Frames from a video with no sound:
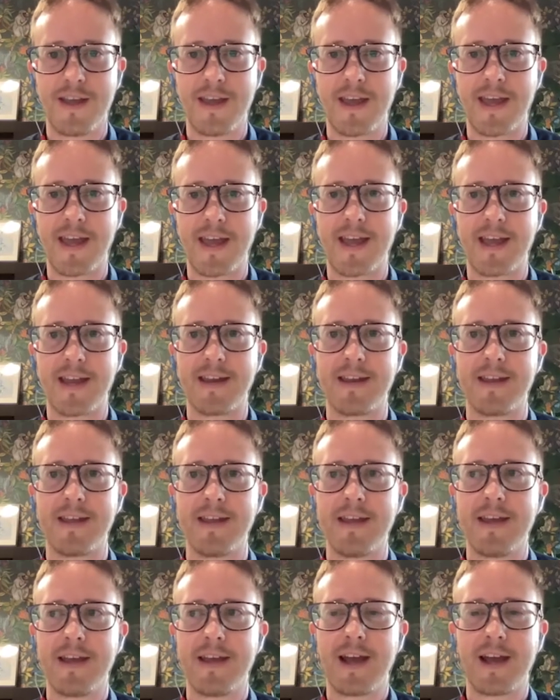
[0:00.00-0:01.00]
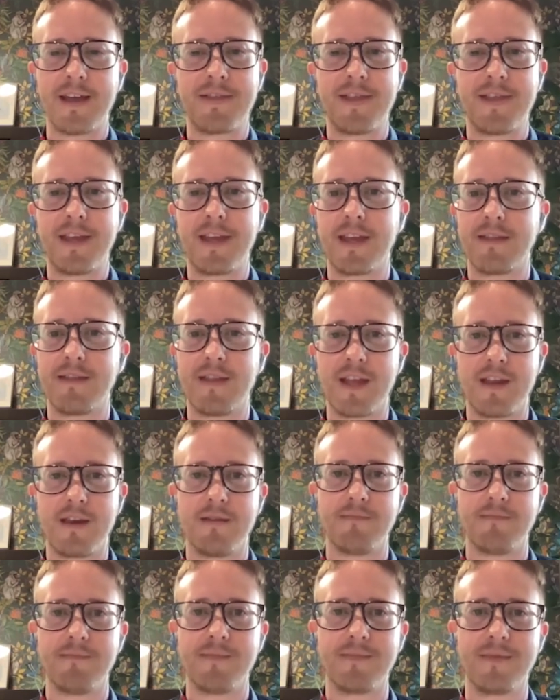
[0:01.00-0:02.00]
And I think
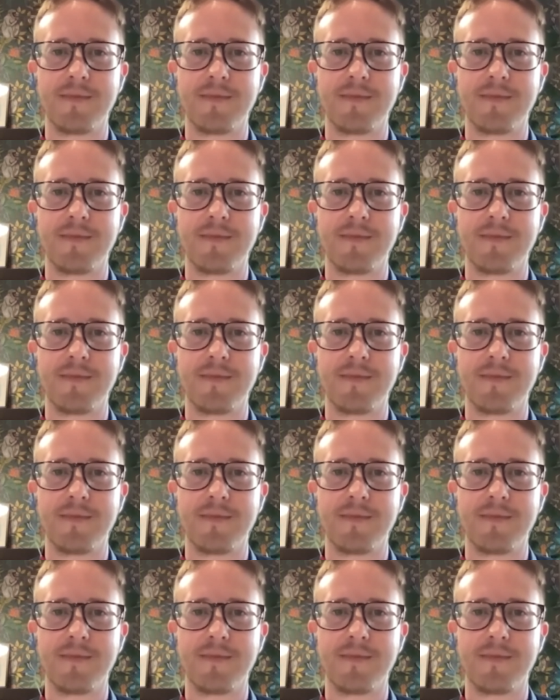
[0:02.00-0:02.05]
in